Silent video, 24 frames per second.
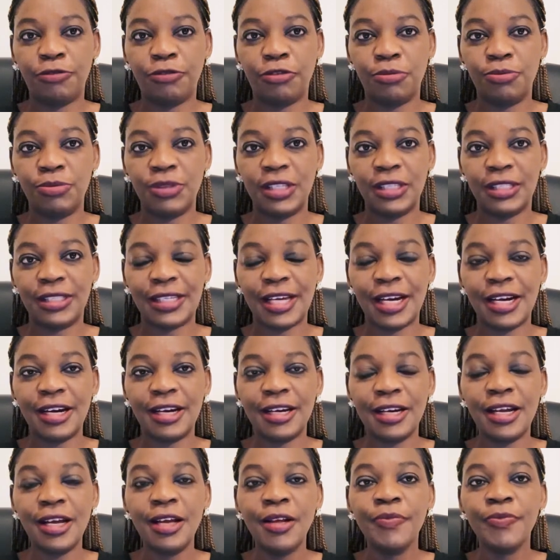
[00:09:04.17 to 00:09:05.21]
from the
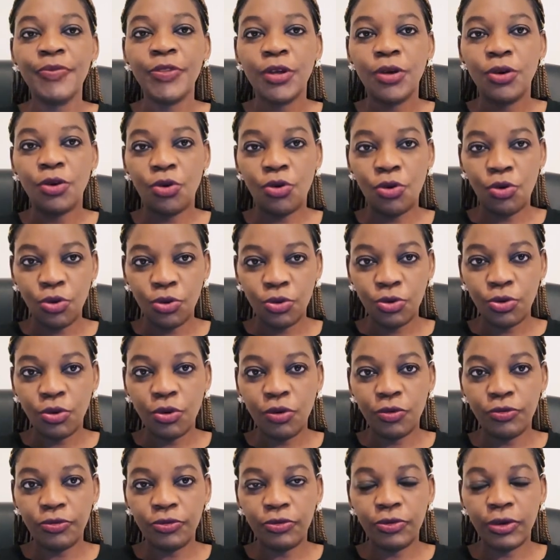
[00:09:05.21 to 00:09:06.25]
salary,
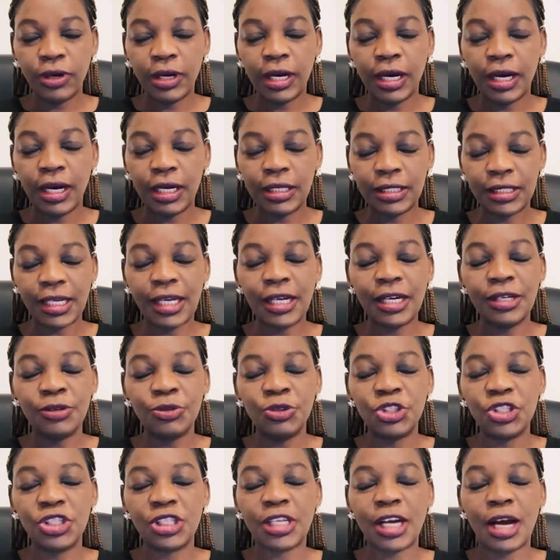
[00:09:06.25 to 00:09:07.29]
or of salary,
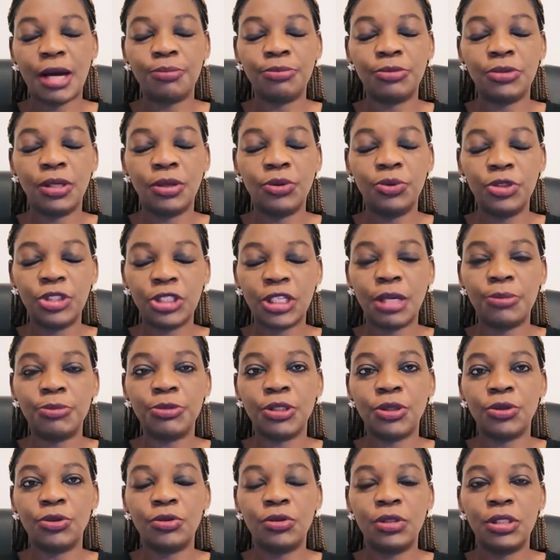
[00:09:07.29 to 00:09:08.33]
which comes
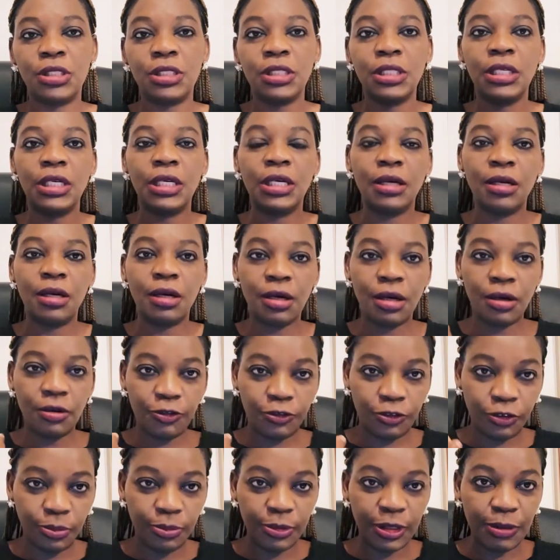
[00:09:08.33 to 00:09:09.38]
out
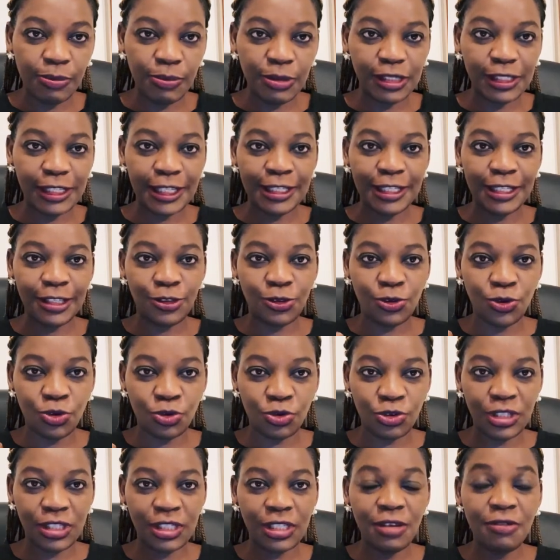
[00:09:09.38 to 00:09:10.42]
from the messages you're
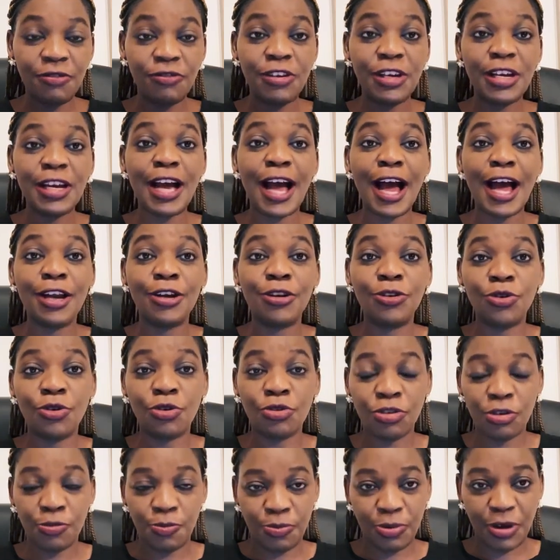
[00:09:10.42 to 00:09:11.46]
receiving and you're
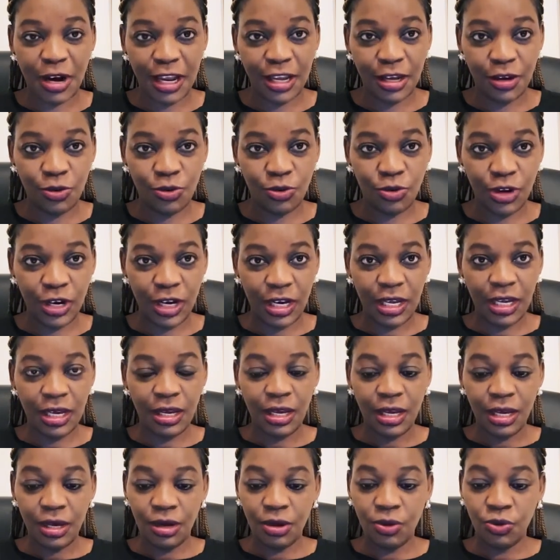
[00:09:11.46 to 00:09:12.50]
replying on
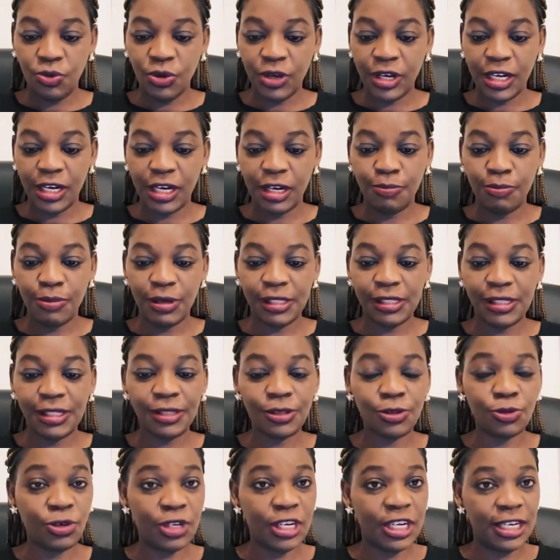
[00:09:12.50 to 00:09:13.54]
a weekly
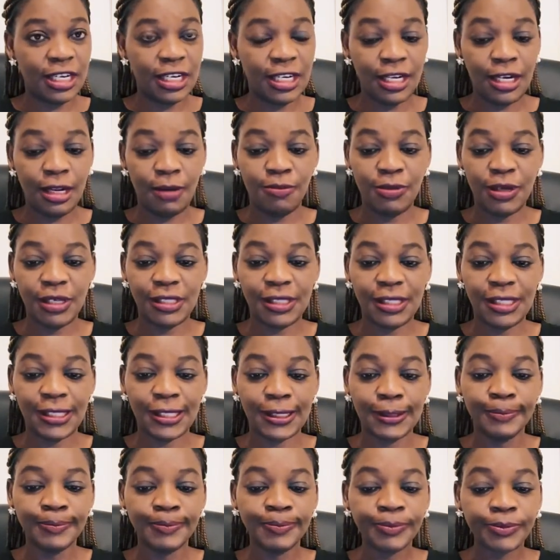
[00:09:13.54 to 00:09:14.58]
basis, on a daily basis.